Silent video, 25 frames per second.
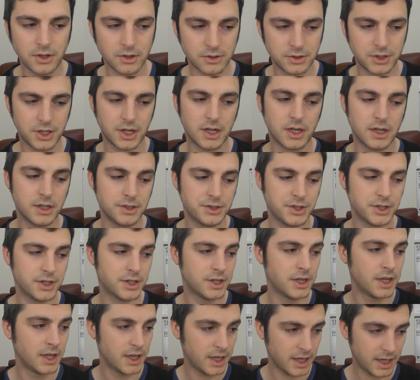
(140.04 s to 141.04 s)
your
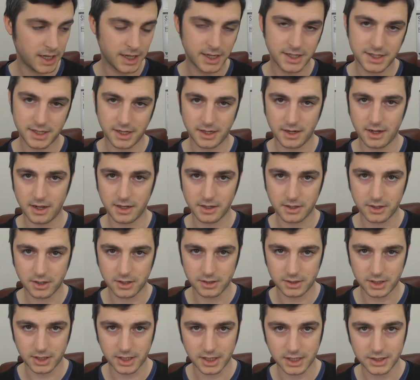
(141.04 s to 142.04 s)
charger is a
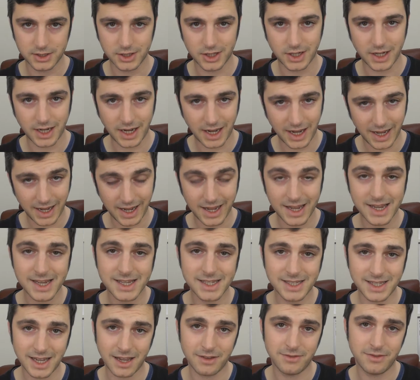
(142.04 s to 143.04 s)
Nitecore charger and it
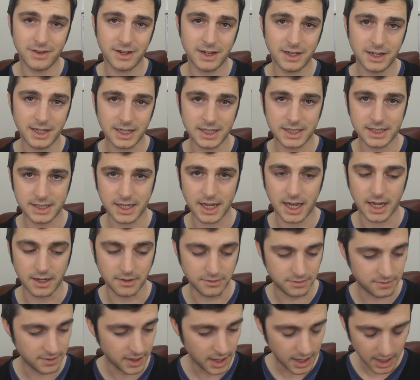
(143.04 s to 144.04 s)
is definitely
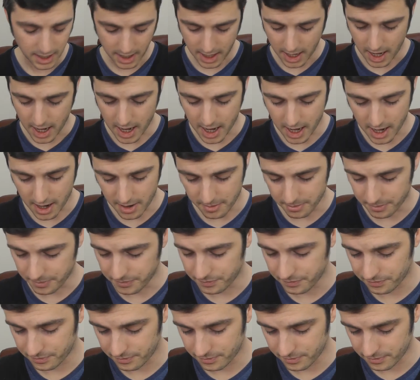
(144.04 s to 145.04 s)
safe. And
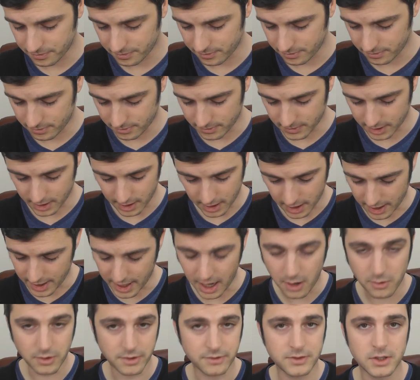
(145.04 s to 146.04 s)

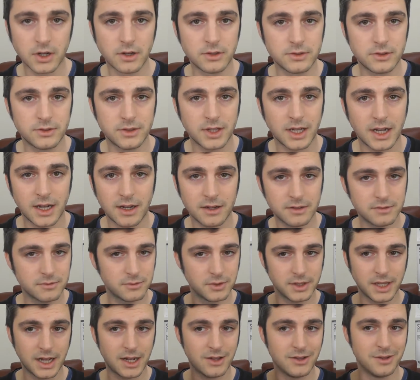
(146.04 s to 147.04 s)
I would have told you that
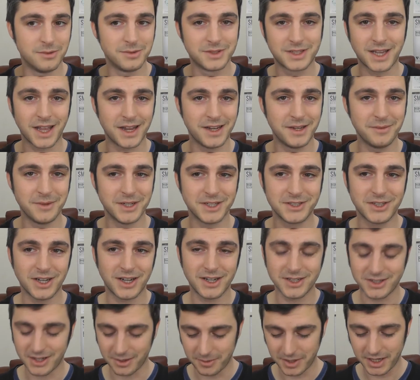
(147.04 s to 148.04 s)
without them sending me a
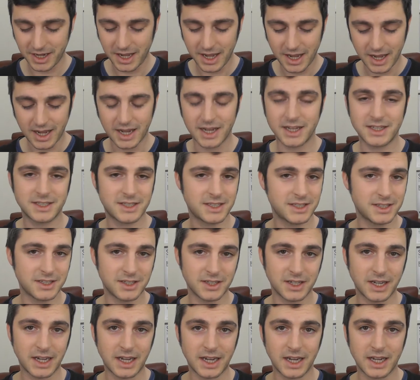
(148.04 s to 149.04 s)
charger. I mean, it's
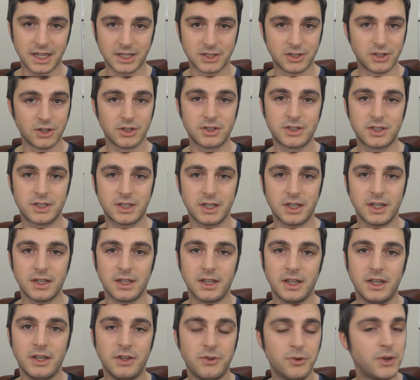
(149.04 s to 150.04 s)
just,
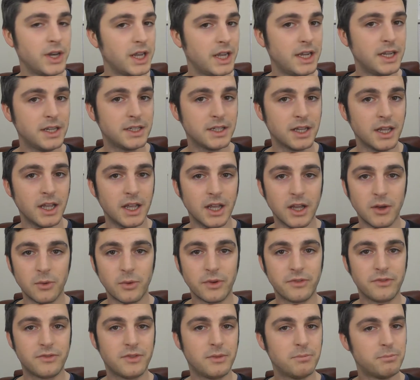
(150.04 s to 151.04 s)
you need,
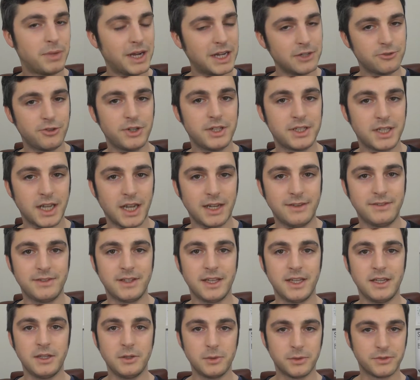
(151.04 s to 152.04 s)
with battery
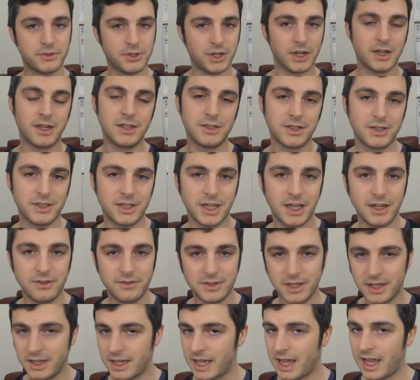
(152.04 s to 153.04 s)
safety, with charger
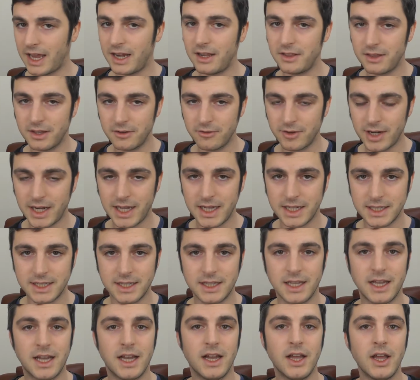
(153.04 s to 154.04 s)
safety, anything related
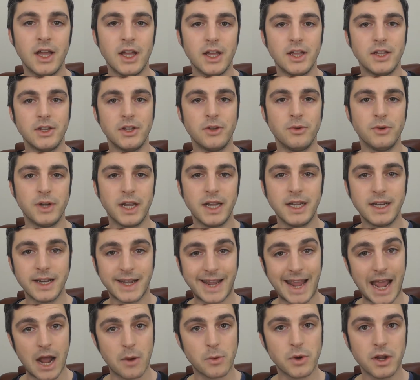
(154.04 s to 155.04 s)
to that, you need
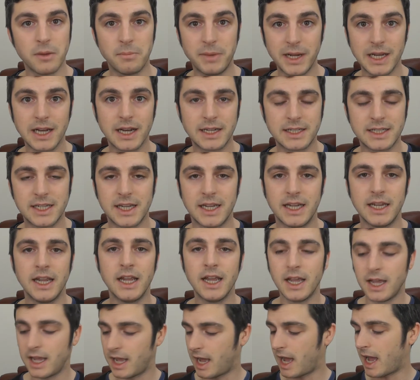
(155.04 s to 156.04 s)
accountability,
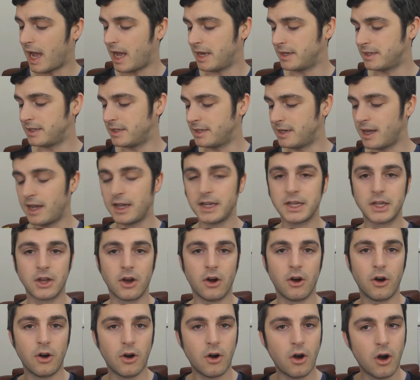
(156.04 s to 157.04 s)
and
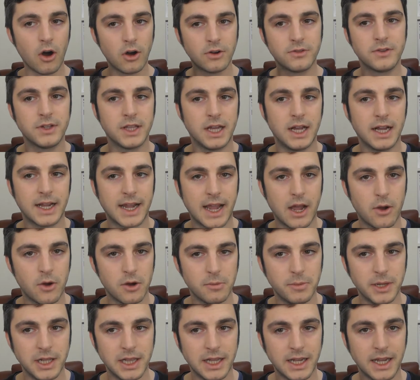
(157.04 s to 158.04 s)
Nitecore offer that
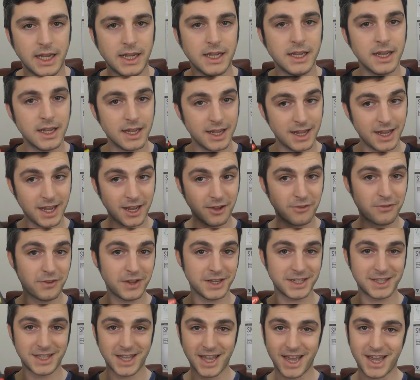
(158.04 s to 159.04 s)
accountability if
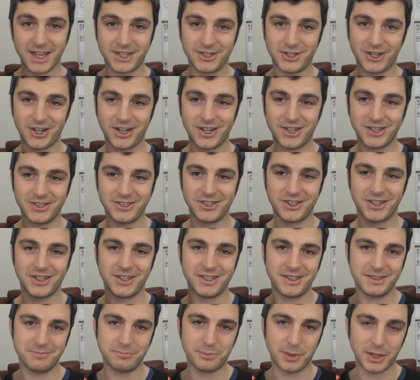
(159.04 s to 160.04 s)
it's their
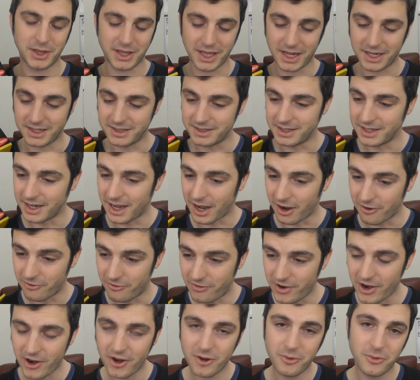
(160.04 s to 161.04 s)
charger, but they are
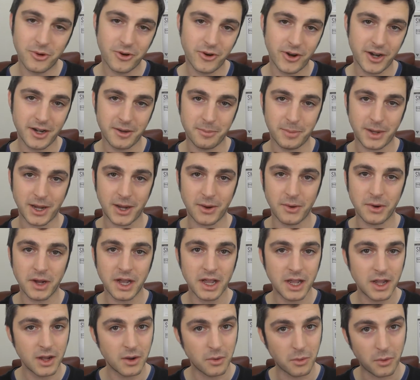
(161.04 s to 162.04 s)
very worried about
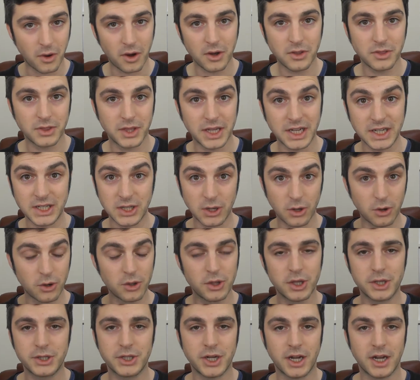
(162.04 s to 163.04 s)
what these
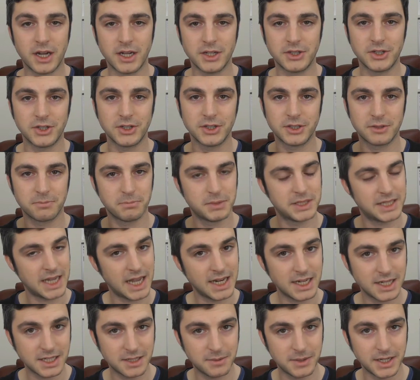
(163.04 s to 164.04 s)
other chargers,
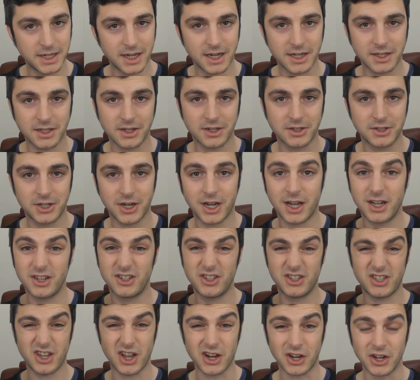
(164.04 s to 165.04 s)
pretending to be Nitecore
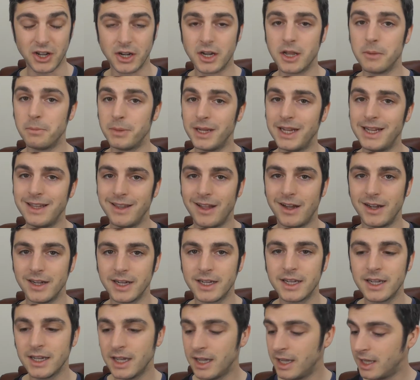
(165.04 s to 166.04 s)
chargers, are going to be
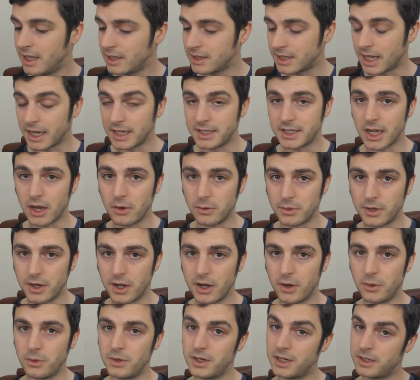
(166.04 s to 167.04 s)
like. They don't
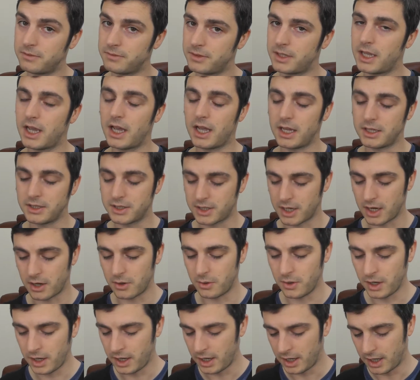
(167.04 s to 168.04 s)
know. And
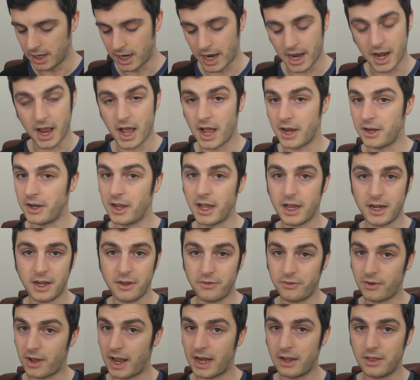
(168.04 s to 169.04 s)
so, and
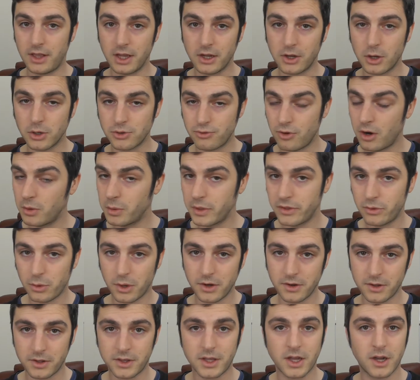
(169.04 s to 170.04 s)
if anything goes wrong with
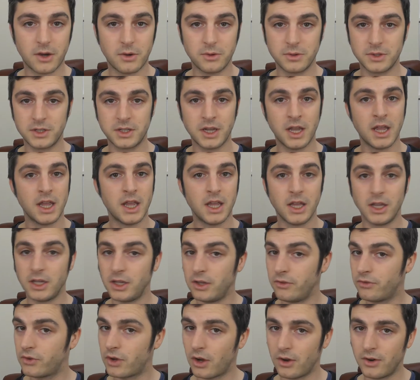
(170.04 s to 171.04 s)
one of those,
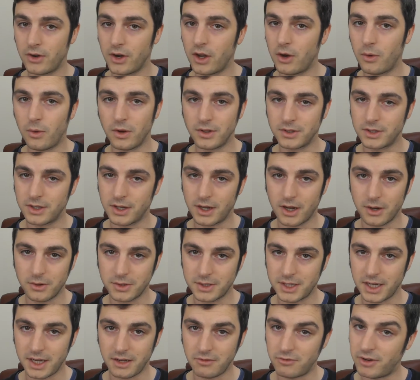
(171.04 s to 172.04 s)
you've got no one to go
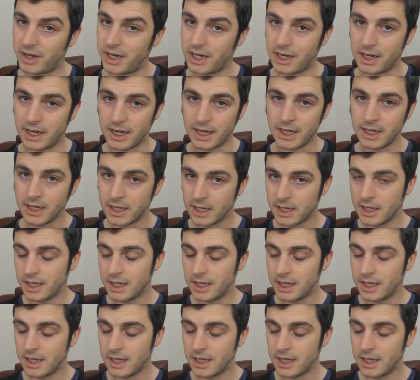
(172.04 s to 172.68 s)
see, really.